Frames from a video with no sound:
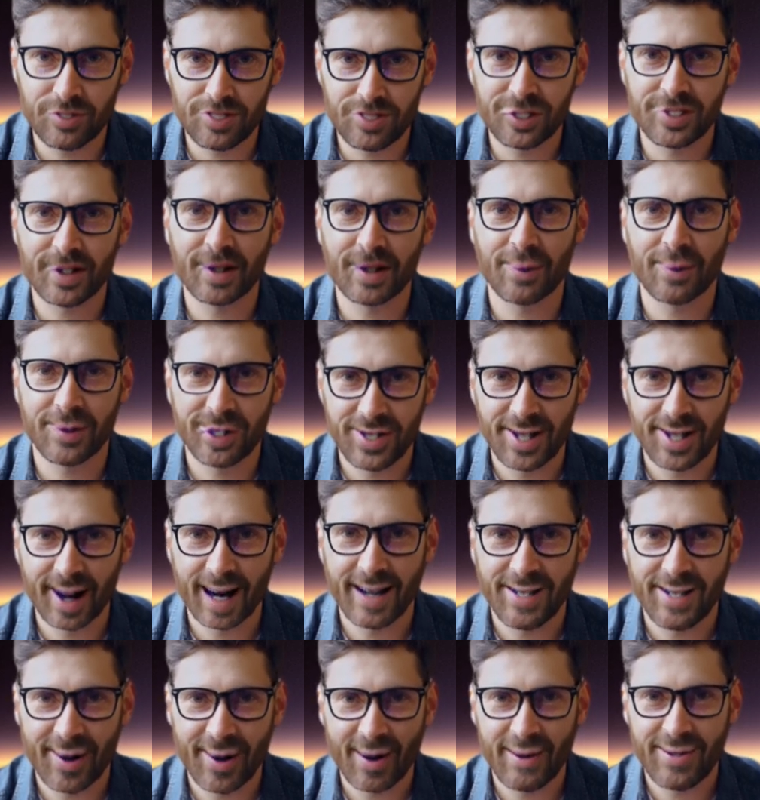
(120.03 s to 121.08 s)
and set your
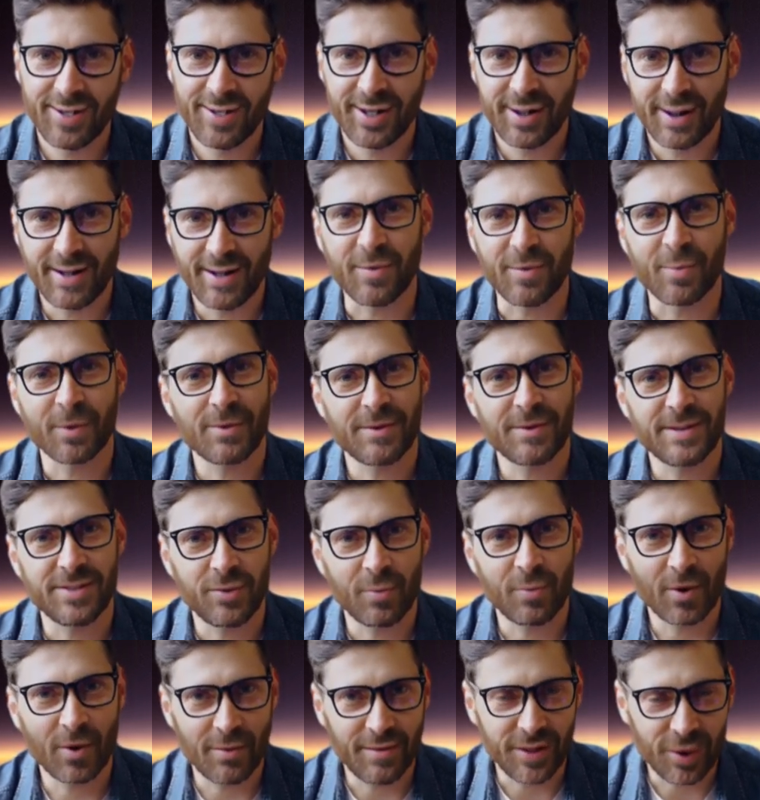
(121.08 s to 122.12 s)
sights on January
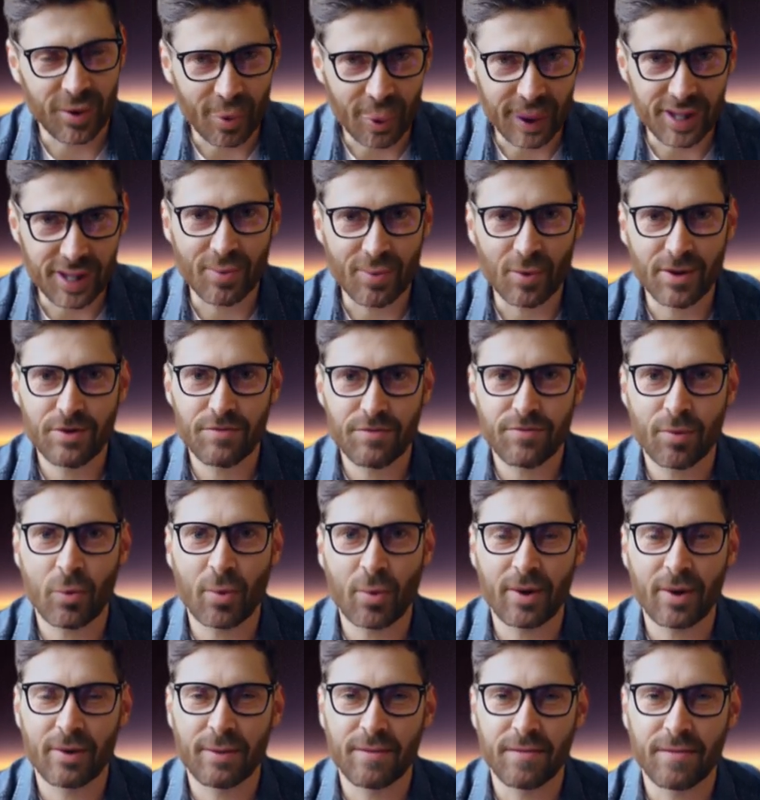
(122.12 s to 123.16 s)
12,
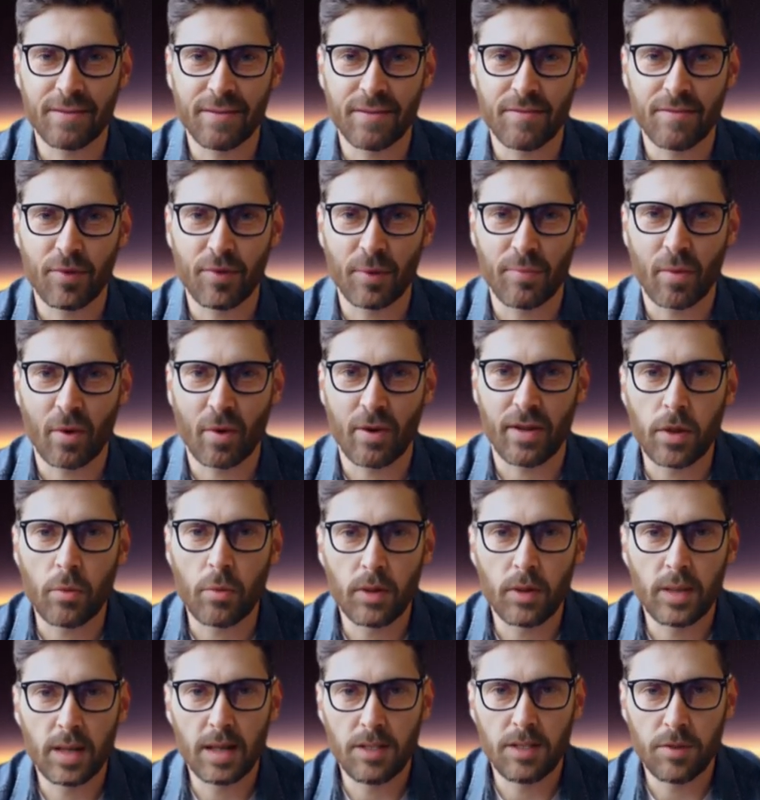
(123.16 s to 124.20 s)
2024 for
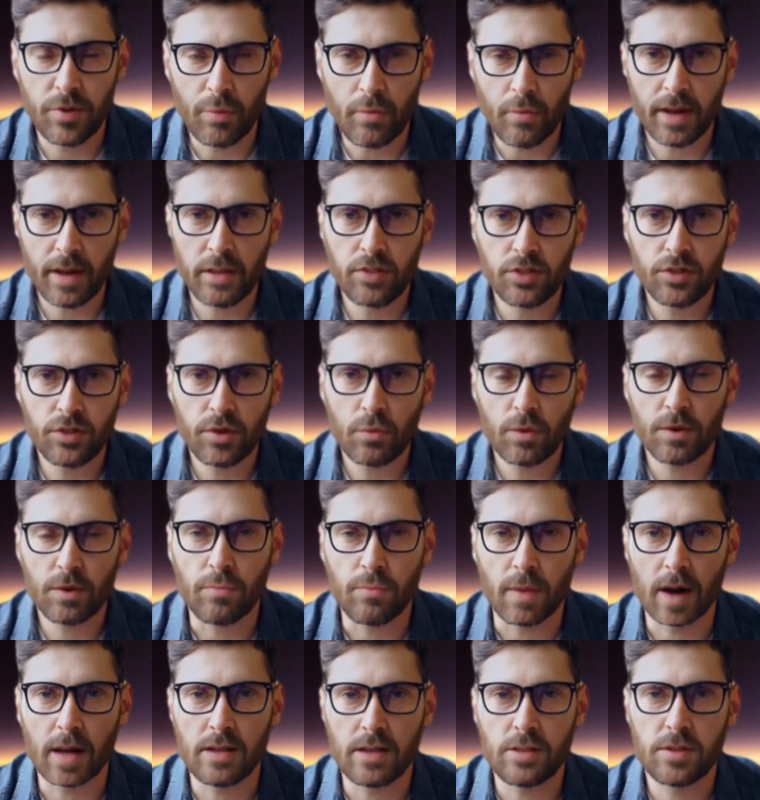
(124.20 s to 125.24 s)
Mercury S Grand Show at
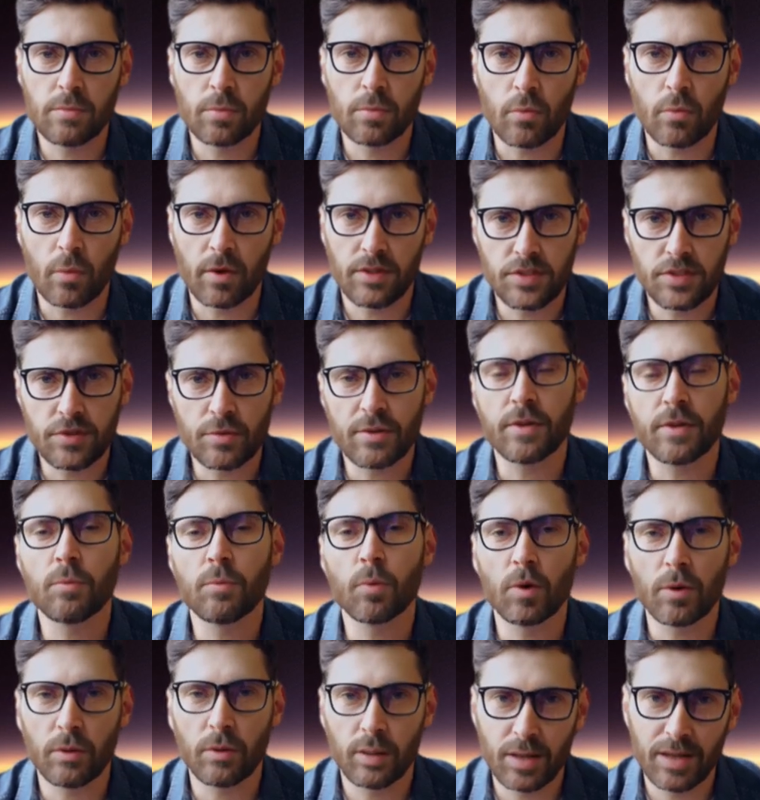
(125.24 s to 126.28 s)
maximum western
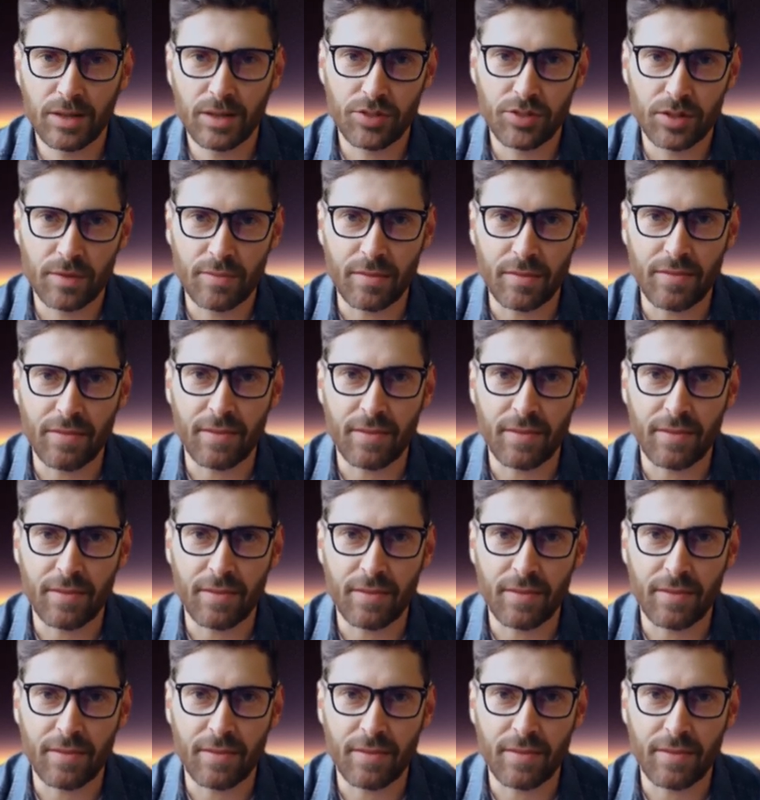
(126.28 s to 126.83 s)
elongation.